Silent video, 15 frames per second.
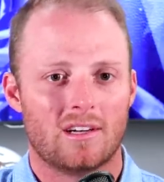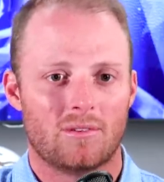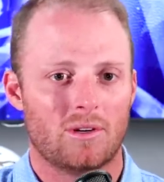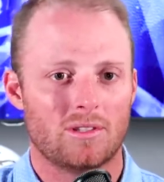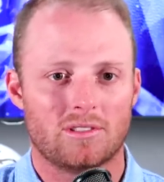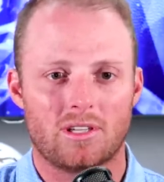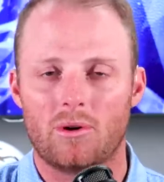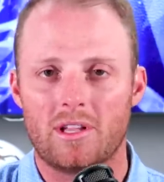
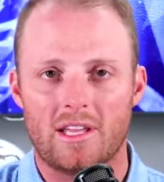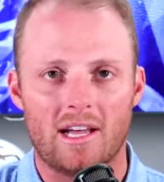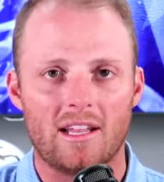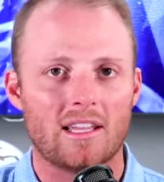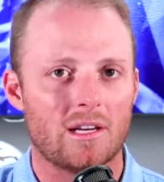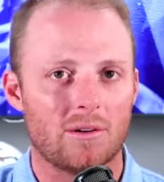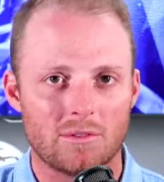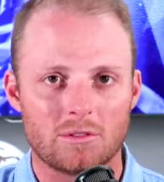well, Tony
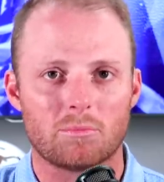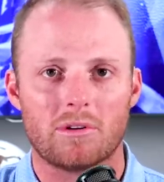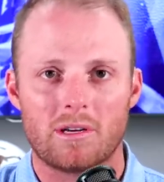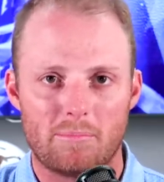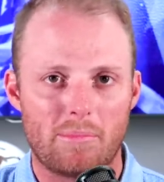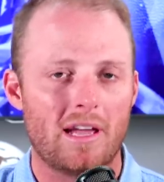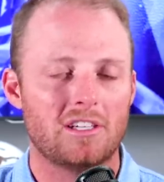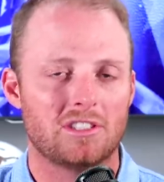Elliott was
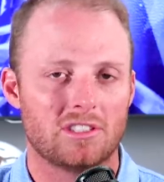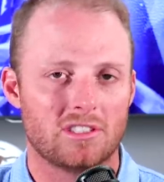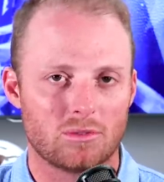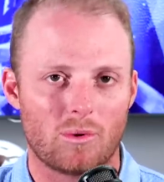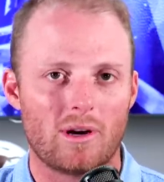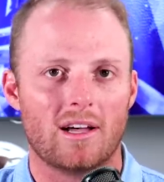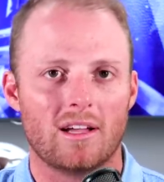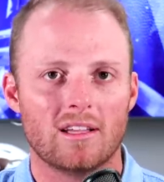pretty patient
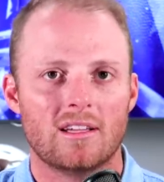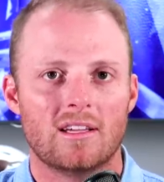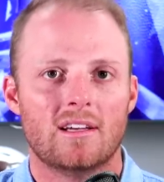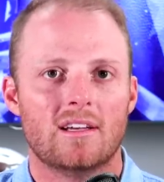as well.